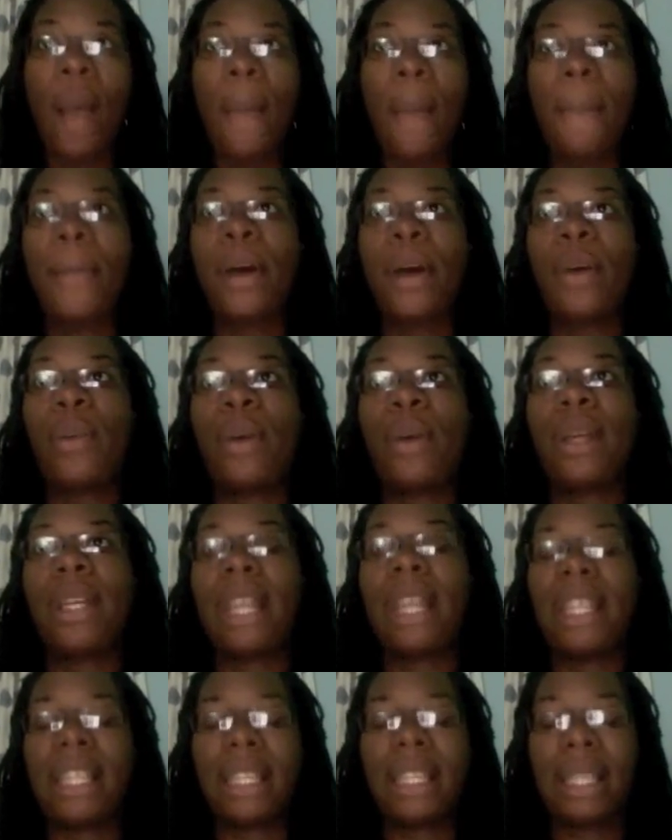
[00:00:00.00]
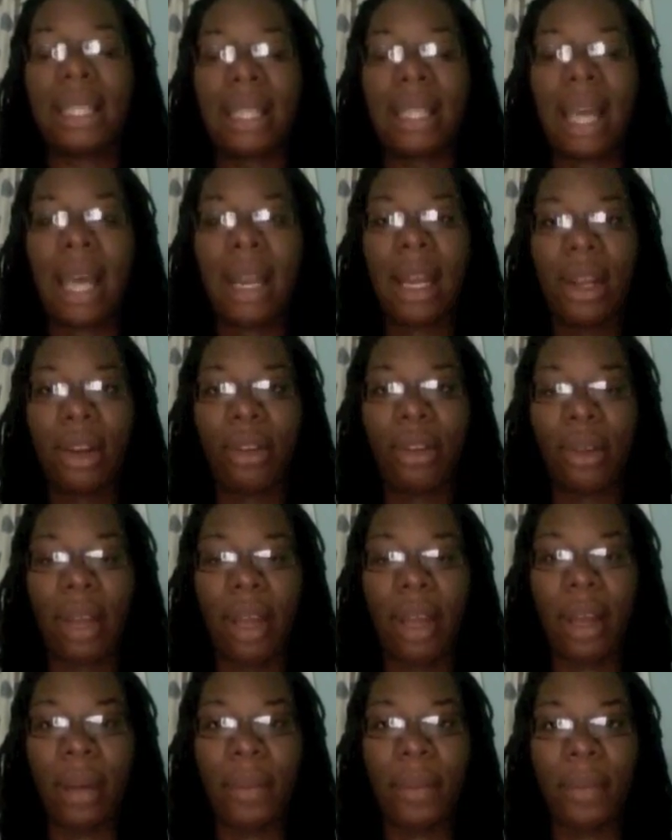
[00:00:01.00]
But when they did the
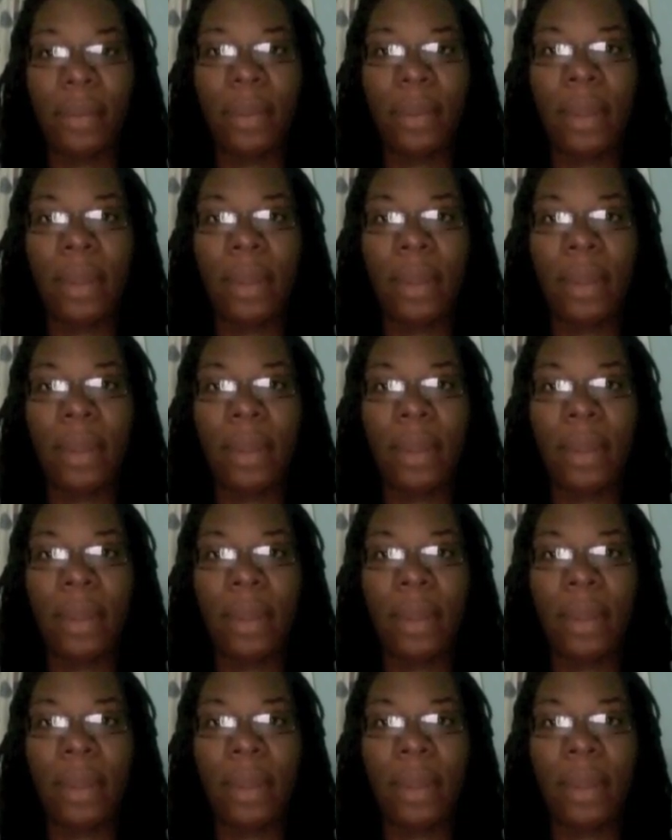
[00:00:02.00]
sonogram,